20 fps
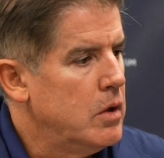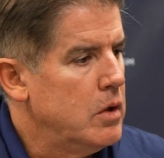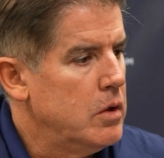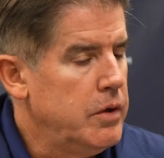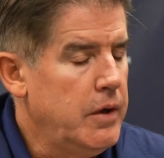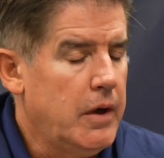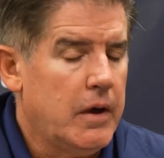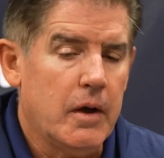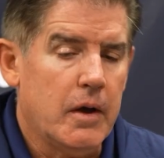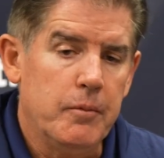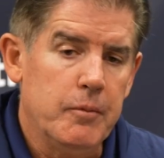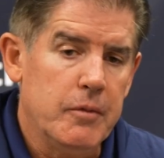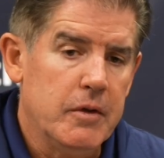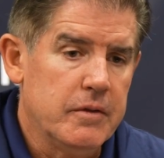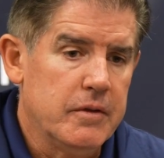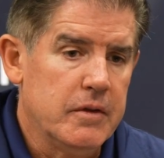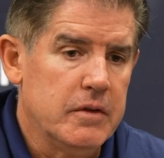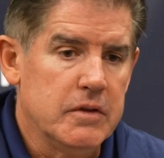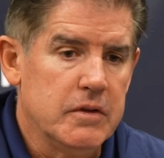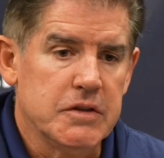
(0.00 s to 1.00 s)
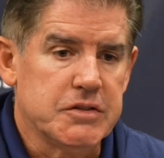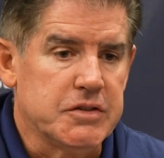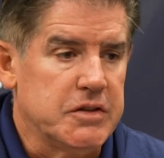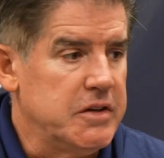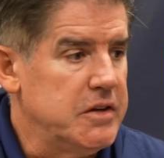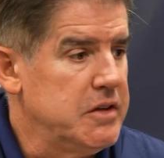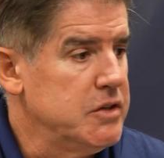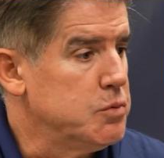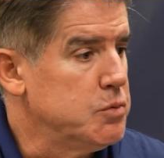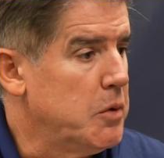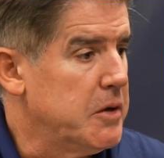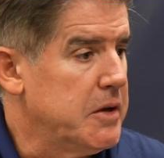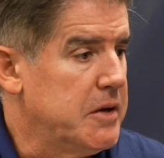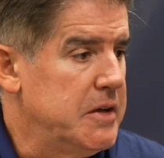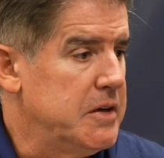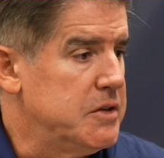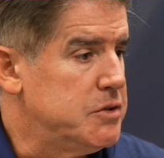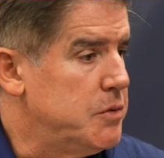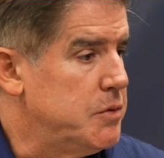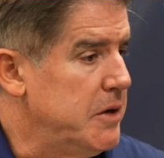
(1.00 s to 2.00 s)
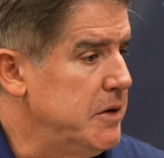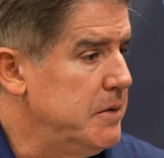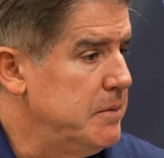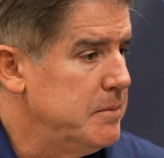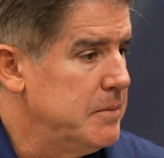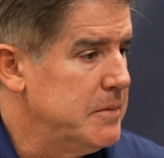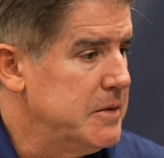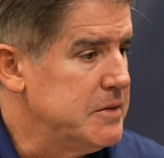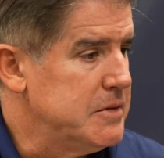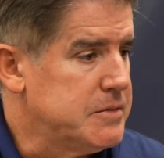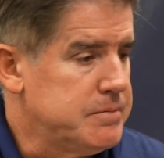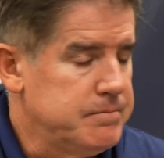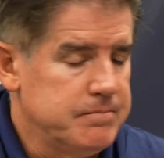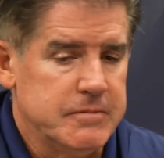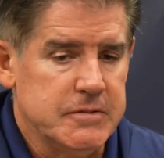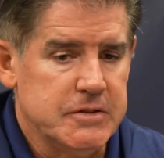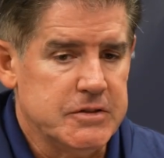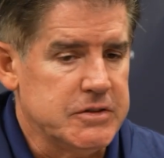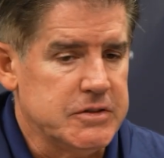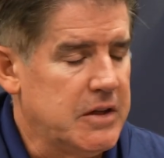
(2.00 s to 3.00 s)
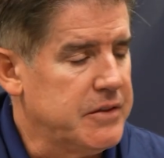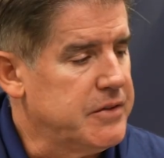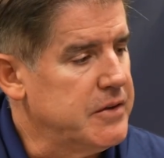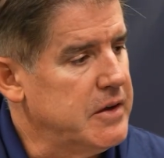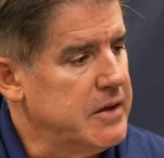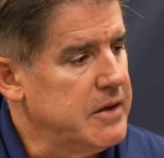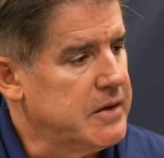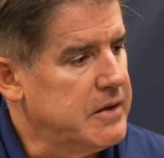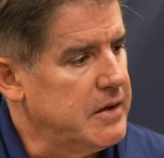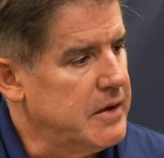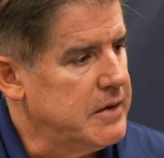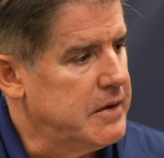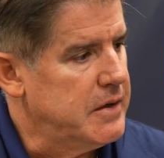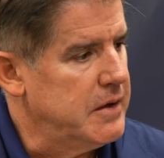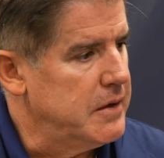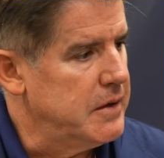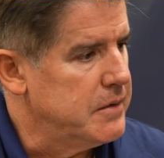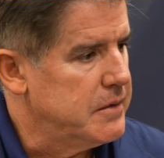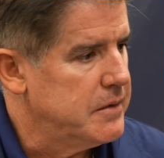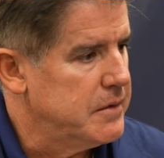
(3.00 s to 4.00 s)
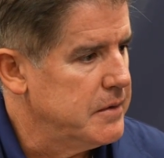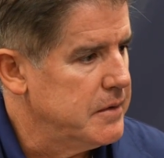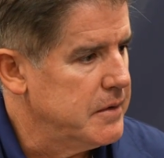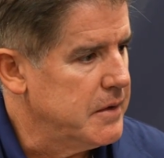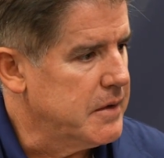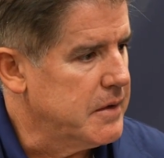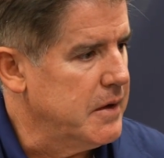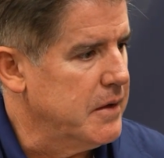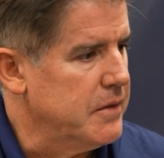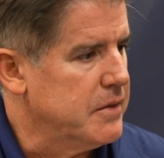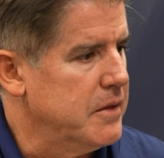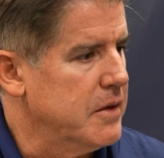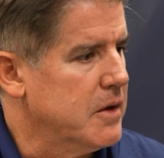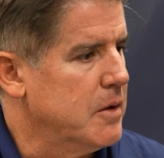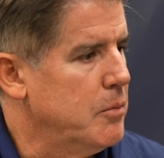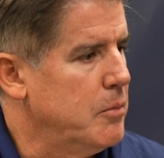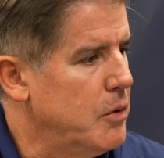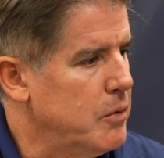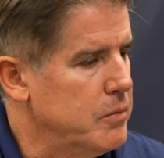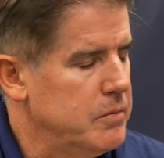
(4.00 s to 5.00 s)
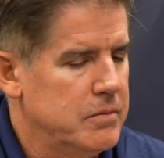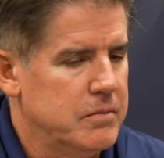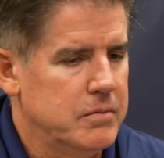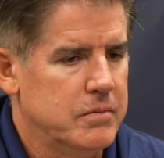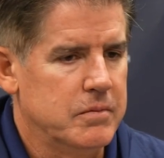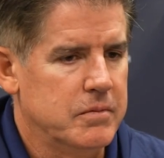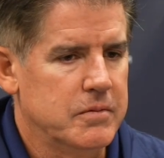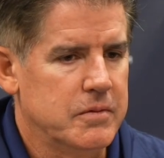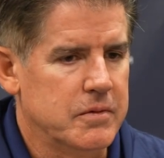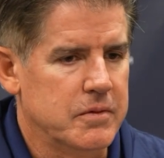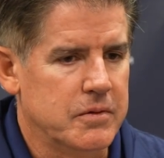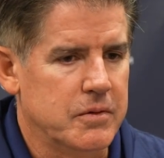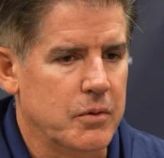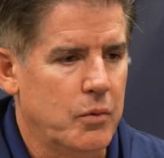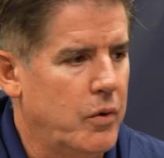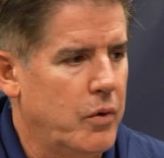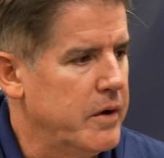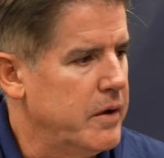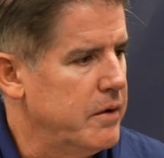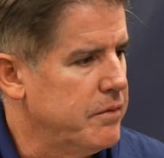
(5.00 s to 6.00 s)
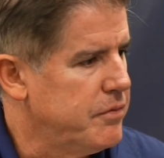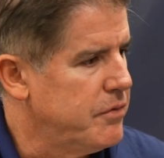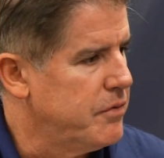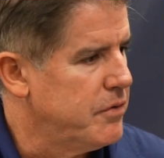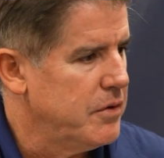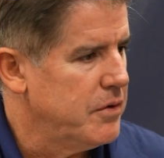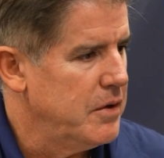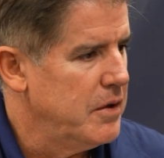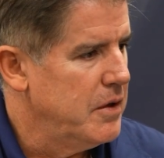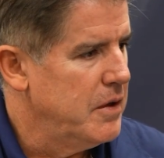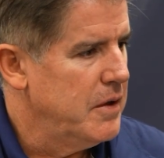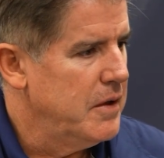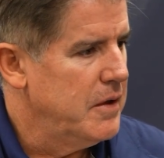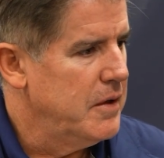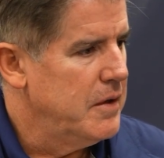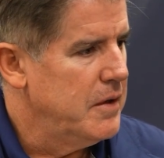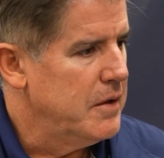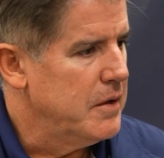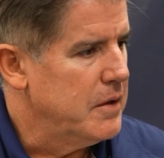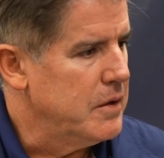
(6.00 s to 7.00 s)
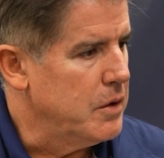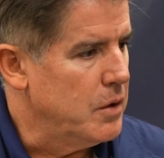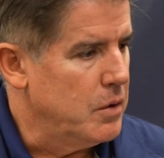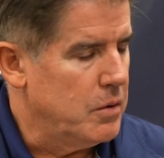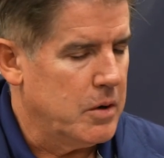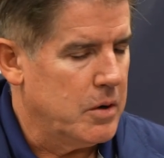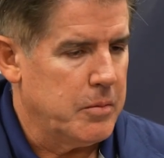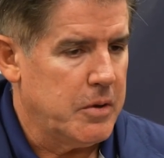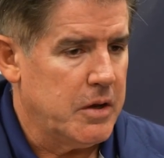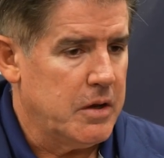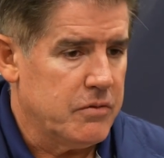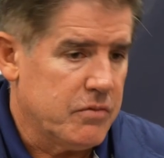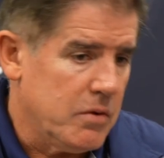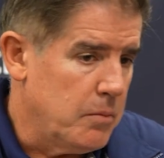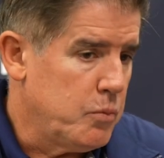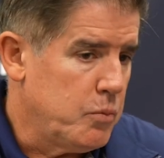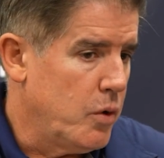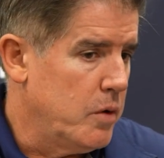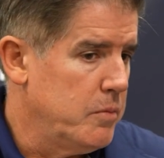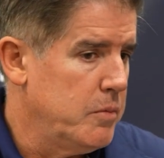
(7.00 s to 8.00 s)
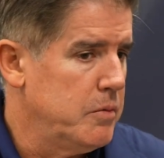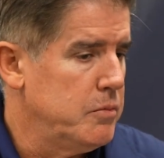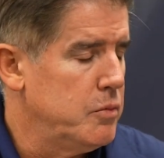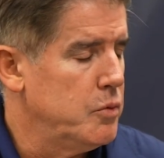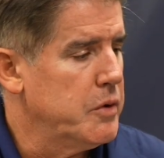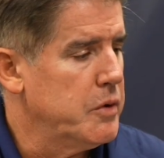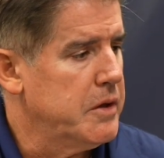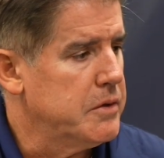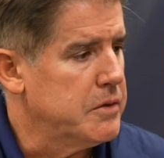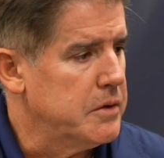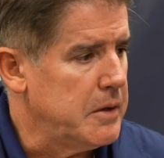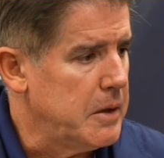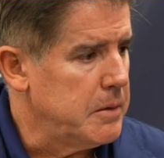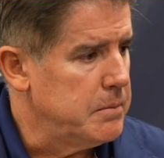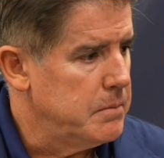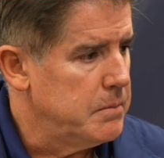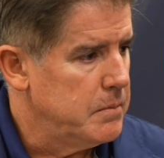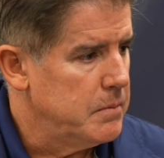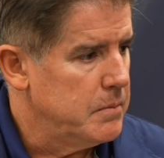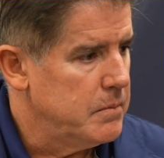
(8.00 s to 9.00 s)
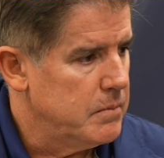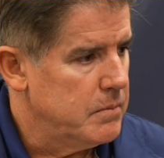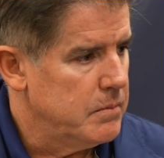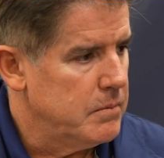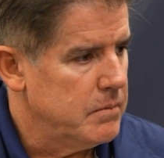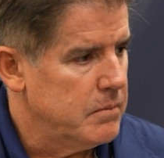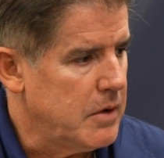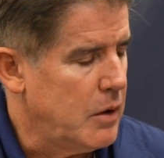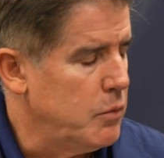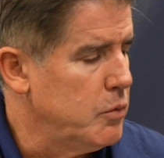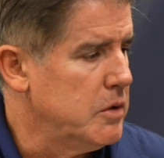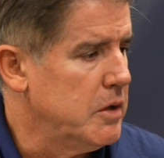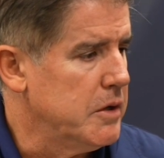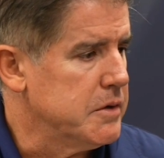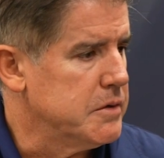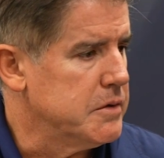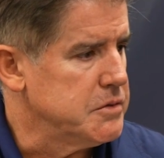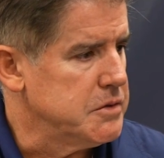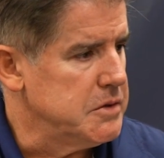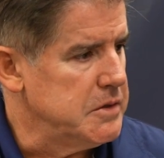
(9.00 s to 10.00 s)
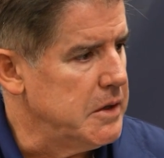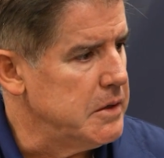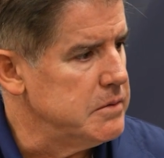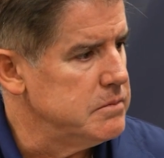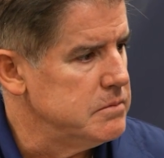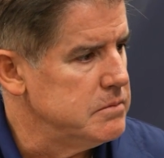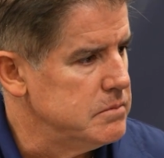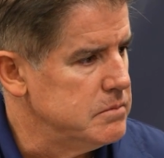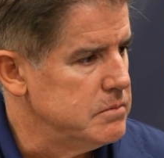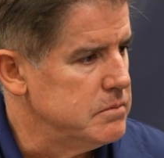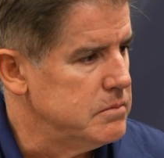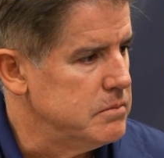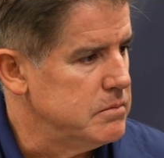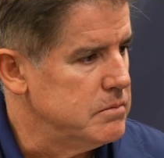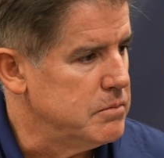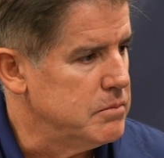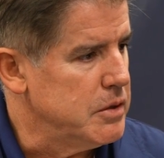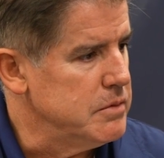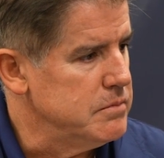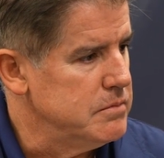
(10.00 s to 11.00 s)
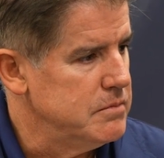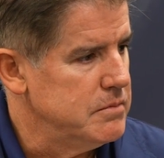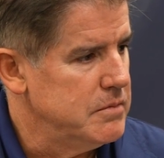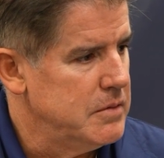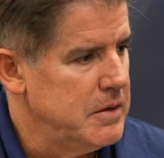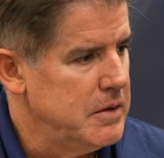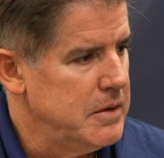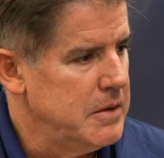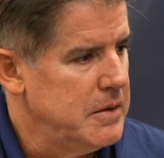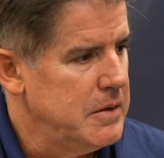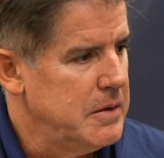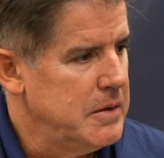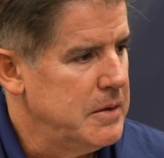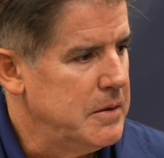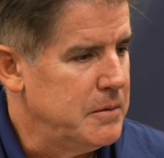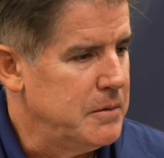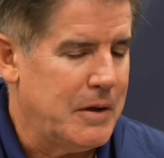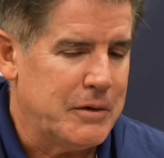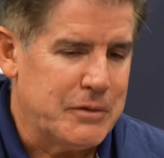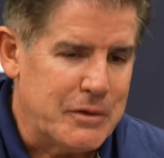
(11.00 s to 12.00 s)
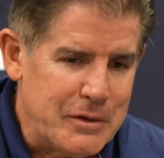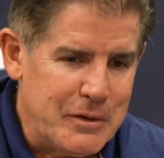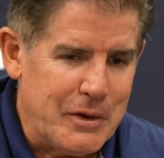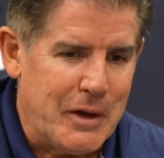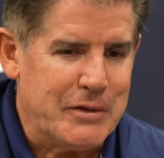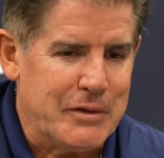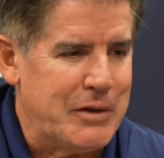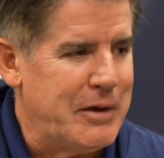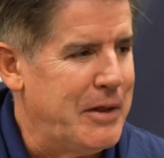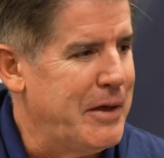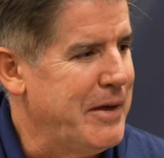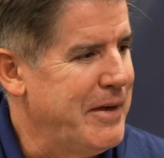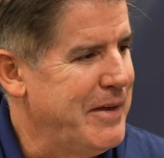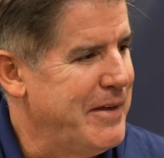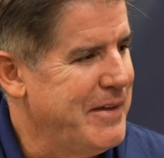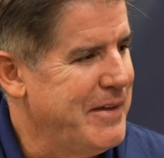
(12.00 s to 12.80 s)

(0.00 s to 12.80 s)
Yeah, listen, it is what it is, right? There's nothing I can't think about the what ifs. You know what I mean? At some point, maybe we'll get to that. I would like to see that, but not today.